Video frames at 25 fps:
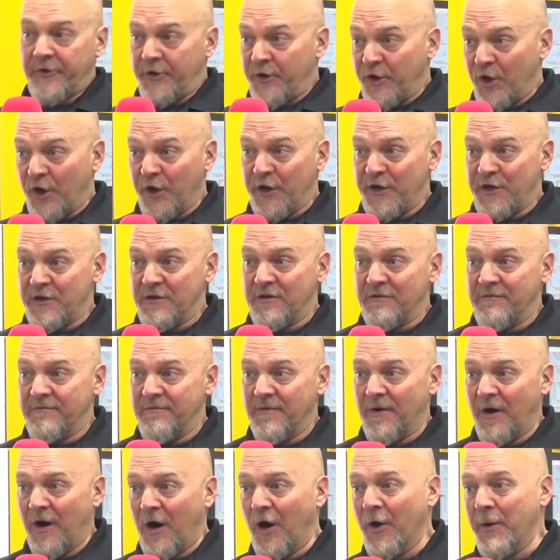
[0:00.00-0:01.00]
at night
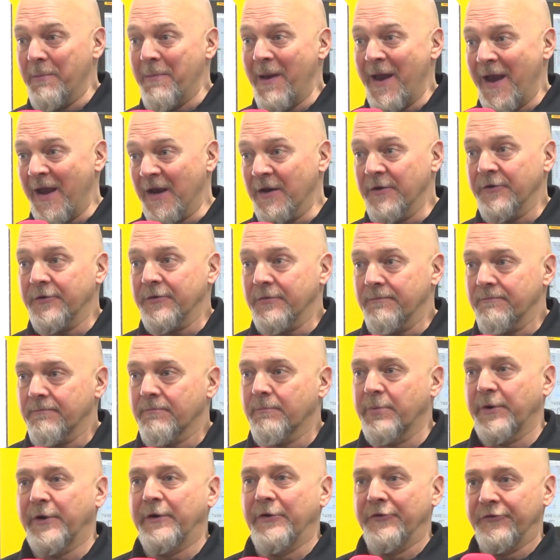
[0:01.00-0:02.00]
unmanned
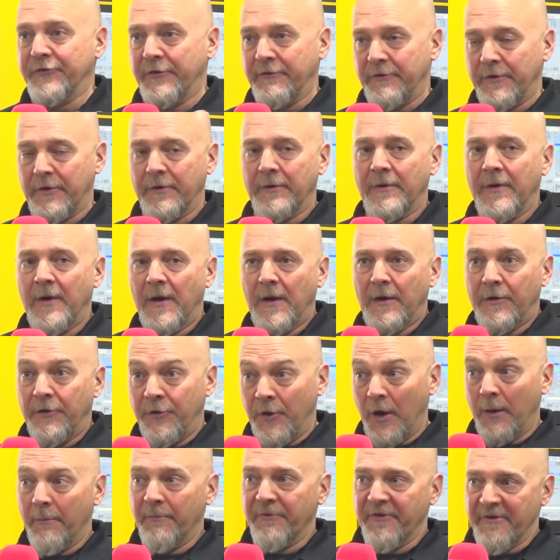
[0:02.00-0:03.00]
because of the
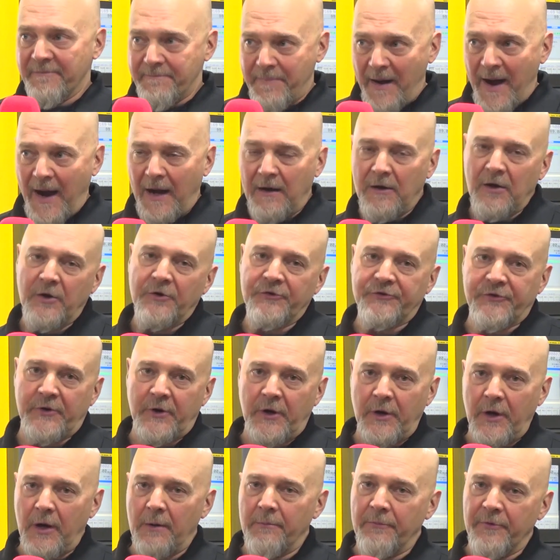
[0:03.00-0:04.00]
number of pallets
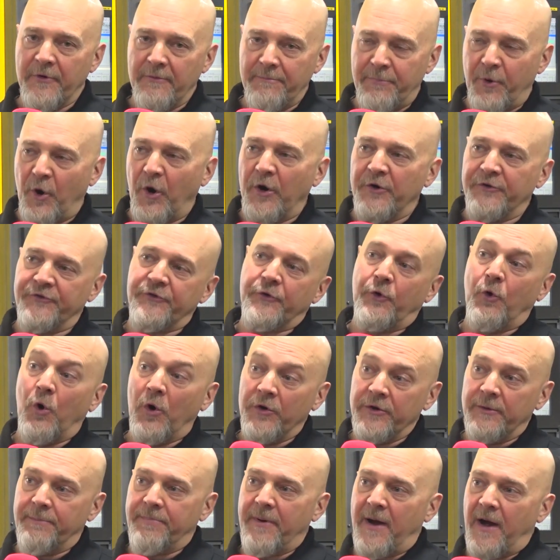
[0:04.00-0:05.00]
and the number of parts that are
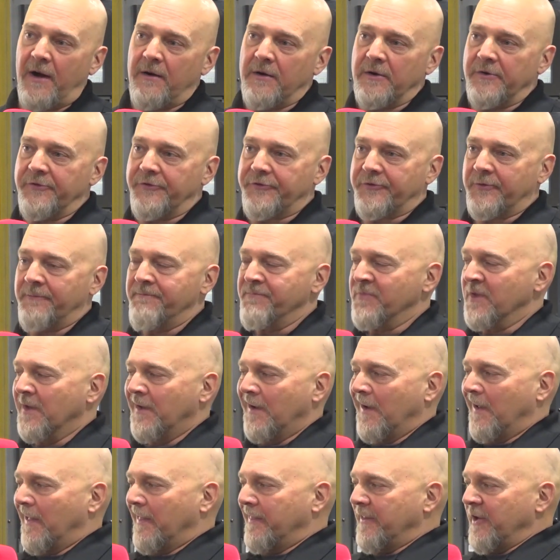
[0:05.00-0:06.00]
on the pallets.
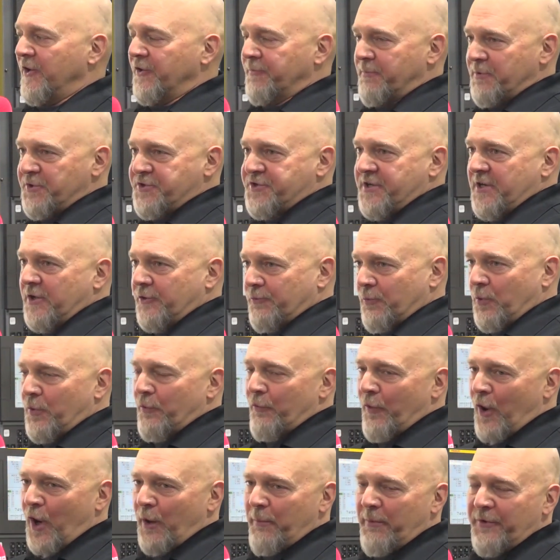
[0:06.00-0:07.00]
These machines
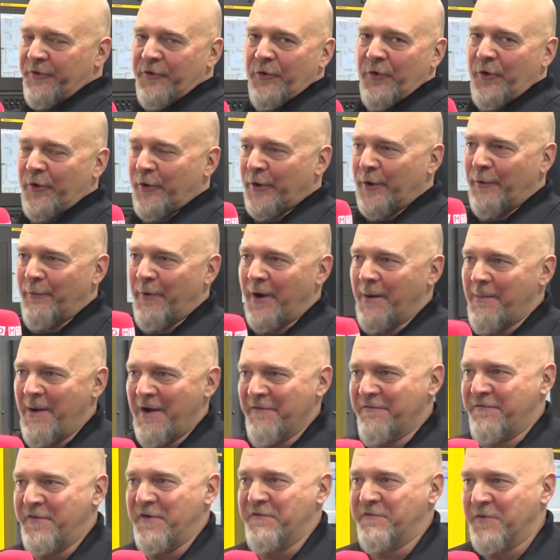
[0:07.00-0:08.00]
will run, but they're only going to run
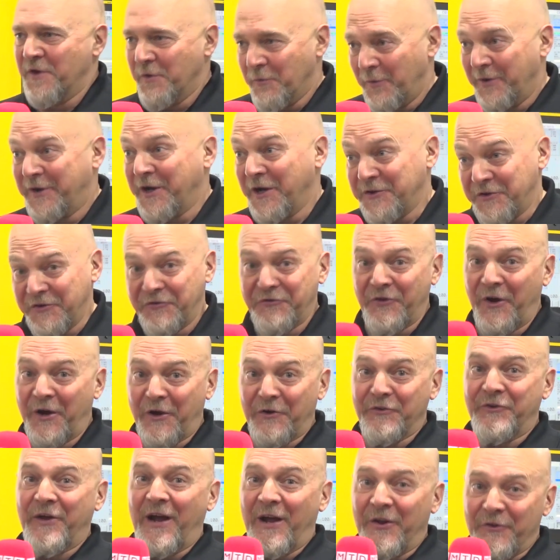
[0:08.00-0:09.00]
about 50. We cut the
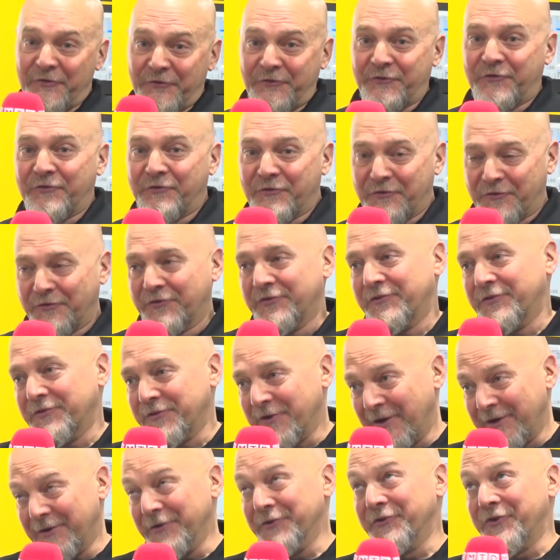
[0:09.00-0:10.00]
cycle times
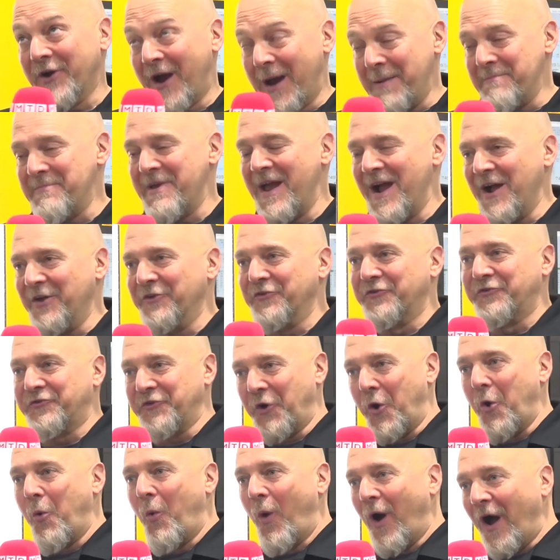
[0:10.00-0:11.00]
cycle time down
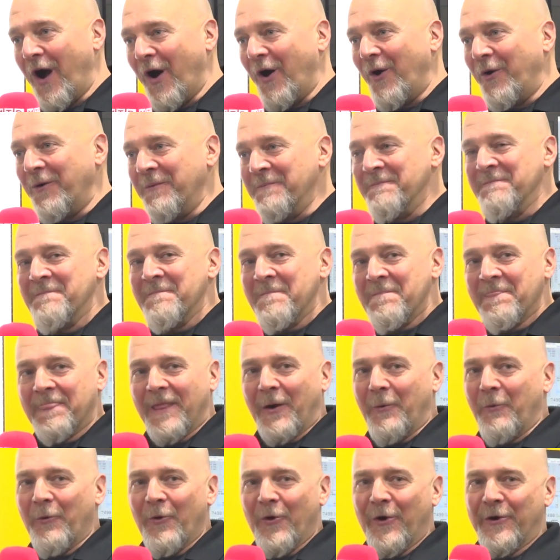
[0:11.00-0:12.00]
so well
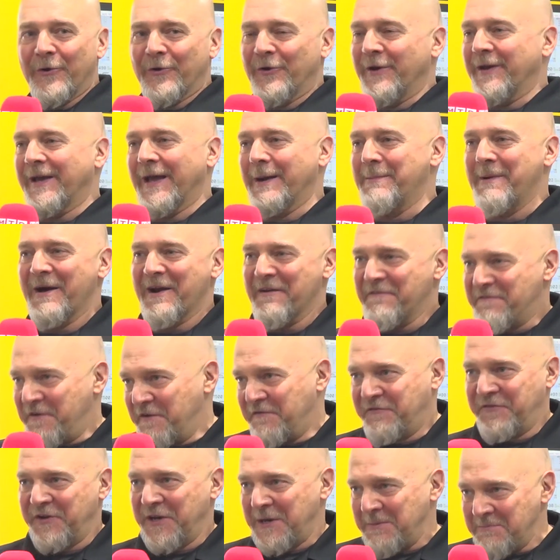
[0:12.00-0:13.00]
that we're only going to get about a
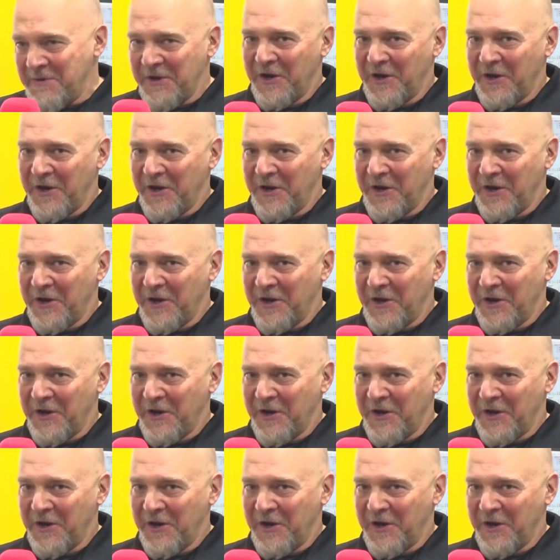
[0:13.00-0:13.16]
15